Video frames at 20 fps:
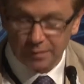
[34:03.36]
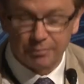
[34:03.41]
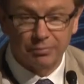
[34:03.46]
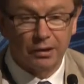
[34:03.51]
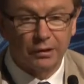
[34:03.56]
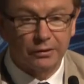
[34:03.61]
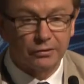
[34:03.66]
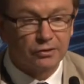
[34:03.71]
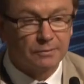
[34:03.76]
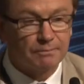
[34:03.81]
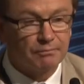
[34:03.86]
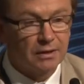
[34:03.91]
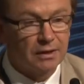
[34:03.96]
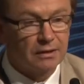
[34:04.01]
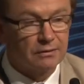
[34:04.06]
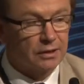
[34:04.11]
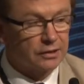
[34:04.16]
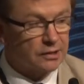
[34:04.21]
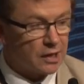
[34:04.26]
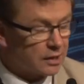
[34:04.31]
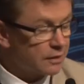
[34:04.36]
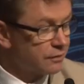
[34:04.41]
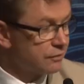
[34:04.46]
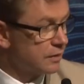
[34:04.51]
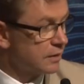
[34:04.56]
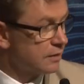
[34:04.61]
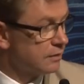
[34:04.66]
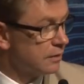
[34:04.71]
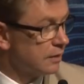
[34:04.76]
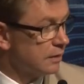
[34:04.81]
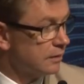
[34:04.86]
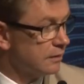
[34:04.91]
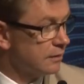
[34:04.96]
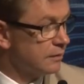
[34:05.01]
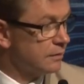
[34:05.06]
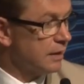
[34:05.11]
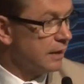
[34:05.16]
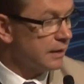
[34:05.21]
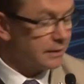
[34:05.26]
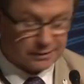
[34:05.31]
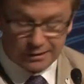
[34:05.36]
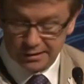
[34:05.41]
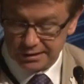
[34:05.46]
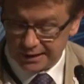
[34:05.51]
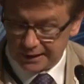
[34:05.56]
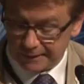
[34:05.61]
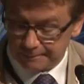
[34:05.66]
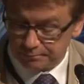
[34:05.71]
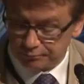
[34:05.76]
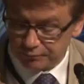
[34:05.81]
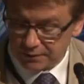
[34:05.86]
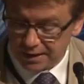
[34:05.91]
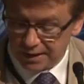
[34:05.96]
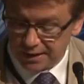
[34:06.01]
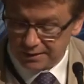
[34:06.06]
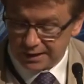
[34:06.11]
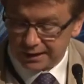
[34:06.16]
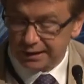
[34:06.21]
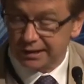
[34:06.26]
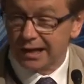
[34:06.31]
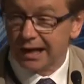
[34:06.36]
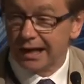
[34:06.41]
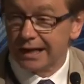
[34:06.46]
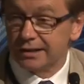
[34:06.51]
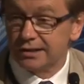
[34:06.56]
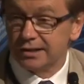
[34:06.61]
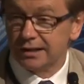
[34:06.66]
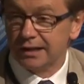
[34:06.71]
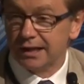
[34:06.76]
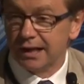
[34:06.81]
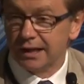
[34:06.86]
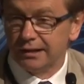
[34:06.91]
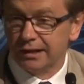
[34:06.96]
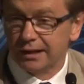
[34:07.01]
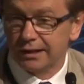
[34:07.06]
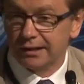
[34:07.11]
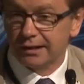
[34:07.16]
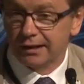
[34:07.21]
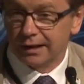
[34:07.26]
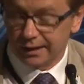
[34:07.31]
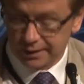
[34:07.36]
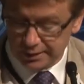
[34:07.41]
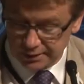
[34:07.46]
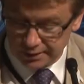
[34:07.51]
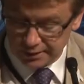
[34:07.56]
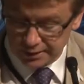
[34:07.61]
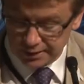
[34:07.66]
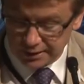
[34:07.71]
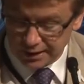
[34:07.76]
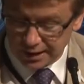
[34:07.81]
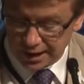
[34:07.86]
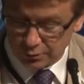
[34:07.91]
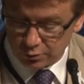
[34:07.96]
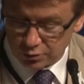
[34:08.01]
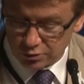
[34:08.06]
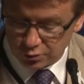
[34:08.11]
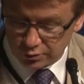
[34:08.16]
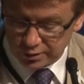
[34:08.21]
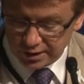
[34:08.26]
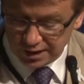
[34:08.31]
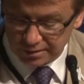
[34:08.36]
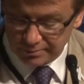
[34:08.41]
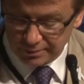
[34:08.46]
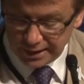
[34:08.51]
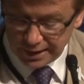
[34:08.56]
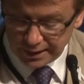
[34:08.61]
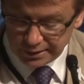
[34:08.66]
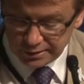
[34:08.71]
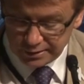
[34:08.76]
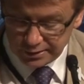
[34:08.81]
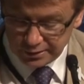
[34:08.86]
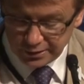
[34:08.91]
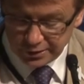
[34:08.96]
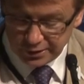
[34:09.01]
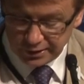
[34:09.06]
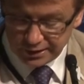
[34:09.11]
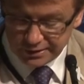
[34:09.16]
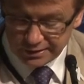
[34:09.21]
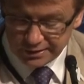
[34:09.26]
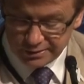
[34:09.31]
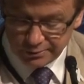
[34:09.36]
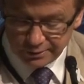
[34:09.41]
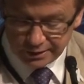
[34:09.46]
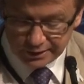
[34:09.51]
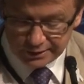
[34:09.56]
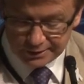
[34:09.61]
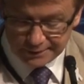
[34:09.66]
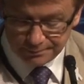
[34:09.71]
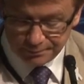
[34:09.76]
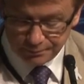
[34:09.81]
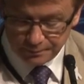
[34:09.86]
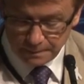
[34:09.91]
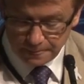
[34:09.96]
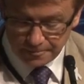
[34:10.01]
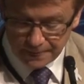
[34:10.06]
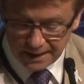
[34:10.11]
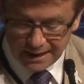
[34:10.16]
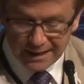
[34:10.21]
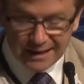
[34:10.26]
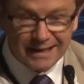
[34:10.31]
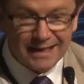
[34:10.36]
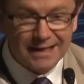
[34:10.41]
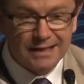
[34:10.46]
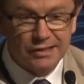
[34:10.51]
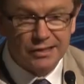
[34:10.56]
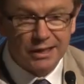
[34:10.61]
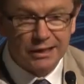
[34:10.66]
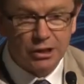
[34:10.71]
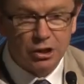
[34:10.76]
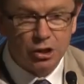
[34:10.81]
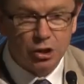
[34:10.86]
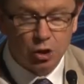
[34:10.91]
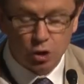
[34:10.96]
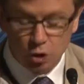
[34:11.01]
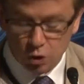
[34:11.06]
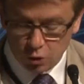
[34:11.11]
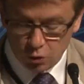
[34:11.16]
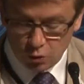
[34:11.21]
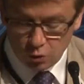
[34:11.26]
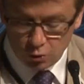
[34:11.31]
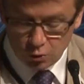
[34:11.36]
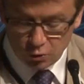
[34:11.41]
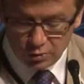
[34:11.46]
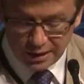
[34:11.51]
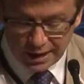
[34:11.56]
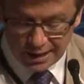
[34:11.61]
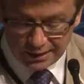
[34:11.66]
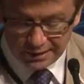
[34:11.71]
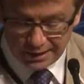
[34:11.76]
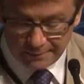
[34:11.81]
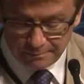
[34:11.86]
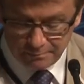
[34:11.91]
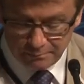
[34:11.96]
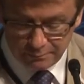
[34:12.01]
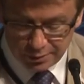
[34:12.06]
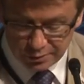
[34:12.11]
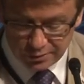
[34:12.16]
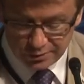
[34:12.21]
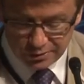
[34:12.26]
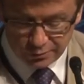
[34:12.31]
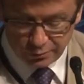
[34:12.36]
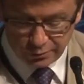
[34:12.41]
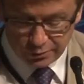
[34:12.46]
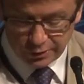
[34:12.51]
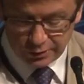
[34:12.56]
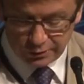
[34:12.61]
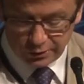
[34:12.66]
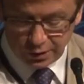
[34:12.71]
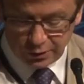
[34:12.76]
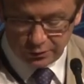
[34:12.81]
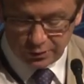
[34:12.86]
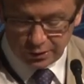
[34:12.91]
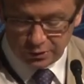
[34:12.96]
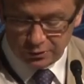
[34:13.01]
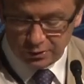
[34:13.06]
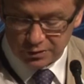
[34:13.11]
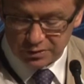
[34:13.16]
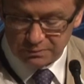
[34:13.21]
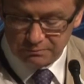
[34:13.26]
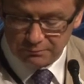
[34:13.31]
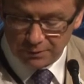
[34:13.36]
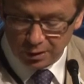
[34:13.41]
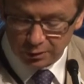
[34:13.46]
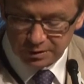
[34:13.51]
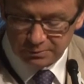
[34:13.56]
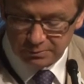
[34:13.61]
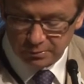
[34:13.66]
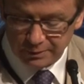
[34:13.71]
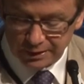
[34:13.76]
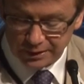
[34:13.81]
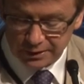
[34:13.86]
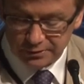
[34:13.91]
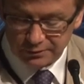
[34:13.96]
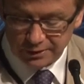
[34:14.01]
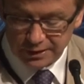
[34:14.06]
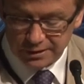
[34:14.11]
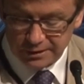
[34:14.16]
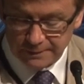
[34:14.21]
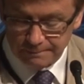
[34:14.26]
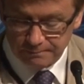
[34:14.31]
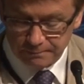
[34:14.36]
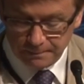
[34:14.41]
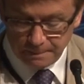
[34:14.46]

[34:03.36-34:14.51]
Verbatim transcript: approach, the kind of thing that, that, um, that Kate and Nicola uh, were talking about earlier this week. It's a huge and ambitious workload across multiple ministries,